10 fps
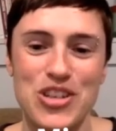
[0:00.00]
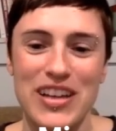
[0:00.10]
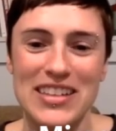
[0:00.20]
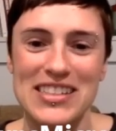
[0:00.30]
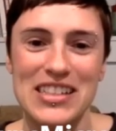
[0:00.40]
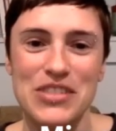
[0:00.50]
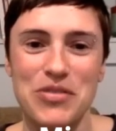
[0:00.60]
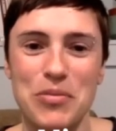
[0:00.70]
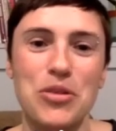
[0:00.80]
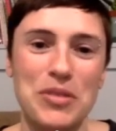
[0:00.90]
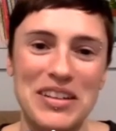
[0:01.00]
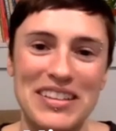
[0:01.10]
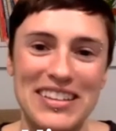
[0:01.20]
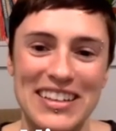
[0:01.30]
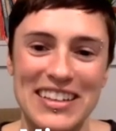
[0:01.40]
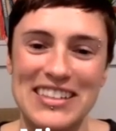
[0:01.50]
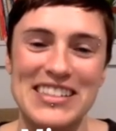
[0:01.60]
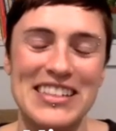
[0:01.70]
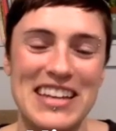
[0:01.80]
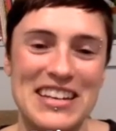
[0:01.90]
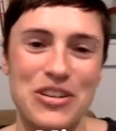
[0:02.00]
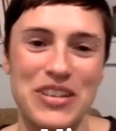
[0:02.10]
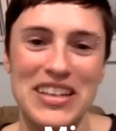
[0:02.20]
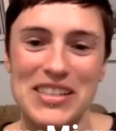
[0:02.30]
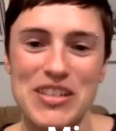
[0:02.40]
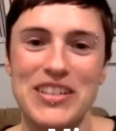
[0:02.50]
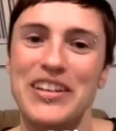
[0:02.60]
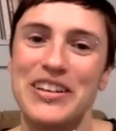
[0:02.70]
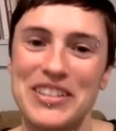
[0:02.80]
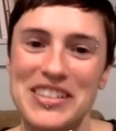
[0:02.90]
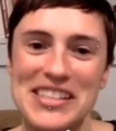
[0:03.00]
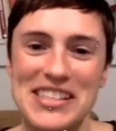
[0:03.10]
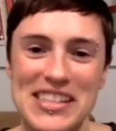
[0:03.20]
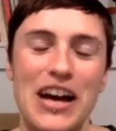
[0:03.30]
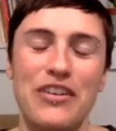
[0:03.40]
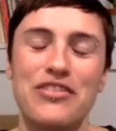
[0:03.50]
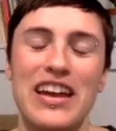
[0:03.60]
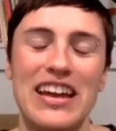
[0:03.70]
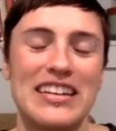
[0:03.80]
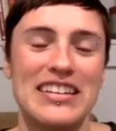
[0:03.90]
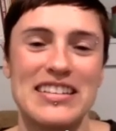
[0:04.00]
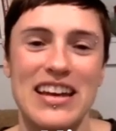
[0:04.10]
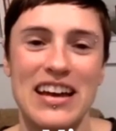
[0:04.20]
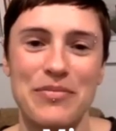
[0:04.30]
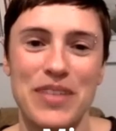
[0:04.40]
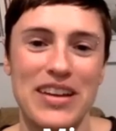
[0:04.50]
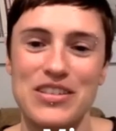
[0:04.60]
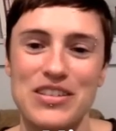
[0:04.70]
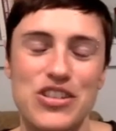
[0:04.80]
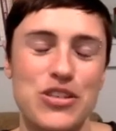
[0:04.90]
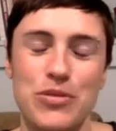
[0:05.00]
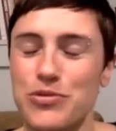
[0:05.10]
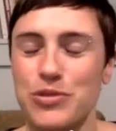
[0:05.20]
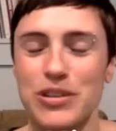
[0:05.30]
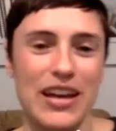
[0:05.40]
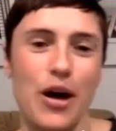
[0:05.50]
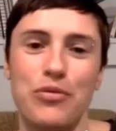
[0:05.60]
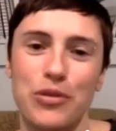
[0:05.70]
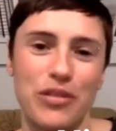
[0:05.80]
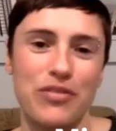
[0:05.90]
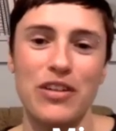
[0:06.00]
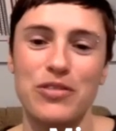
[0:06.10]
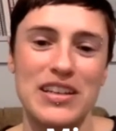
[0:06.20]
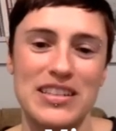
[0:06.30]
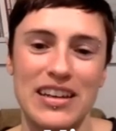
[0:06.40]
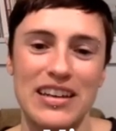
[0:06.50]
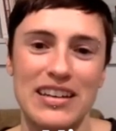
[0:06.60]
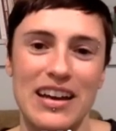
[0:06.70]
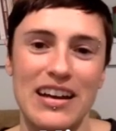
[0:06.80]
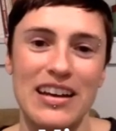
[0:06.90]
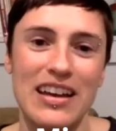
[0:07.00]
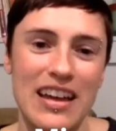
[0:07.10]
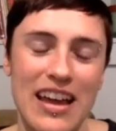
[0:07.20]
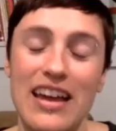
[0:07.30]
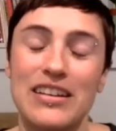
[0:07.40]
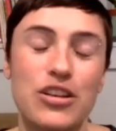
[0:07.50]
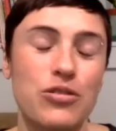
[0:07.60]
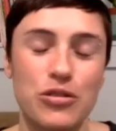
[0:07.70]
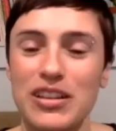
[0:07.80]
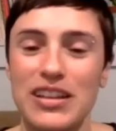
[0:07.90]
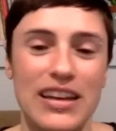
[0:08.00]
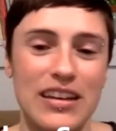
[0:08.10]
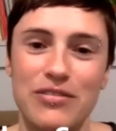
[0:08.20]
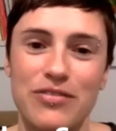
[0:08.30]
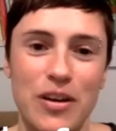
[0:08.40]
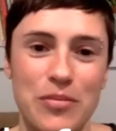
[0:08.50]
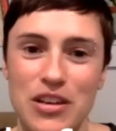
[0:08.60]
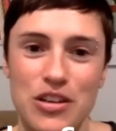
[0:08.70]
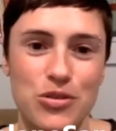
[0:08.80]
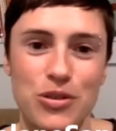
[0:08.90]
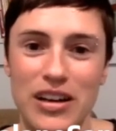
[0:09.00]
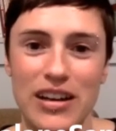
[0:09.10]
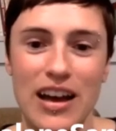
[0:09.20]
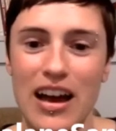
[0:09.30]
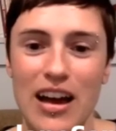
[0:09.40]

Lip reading: she gets things from human clinics and donates materials and stuff, and she was really helpful with fundraising. And Karuna Lane Farm Sanctuary,